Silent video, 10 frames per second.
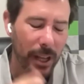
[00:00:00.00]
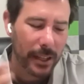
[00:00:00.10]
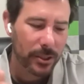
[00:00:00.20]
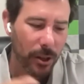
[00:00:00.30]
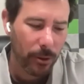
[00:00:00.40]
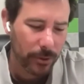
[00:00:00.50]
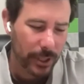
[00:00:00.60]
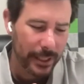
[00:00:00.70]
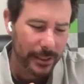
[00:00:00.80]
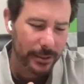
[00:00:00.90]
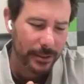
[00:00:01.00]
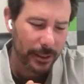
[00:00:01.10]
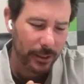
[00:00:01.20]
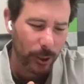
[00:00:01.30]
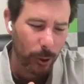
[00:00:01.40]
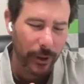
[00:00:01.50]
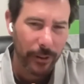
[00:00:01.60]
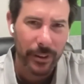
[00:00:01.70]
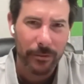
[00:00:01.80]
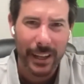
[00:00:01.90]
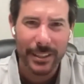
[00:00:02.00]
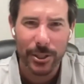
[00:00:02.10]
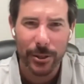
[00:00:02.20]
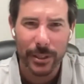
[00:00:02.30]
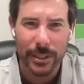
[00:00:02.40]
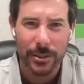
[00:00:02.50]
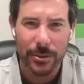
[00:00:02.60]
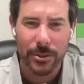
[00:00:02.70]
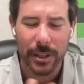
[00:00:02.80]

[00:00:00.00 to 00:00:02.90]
a lot. So hopefully that's a little bit of advice to your listeners.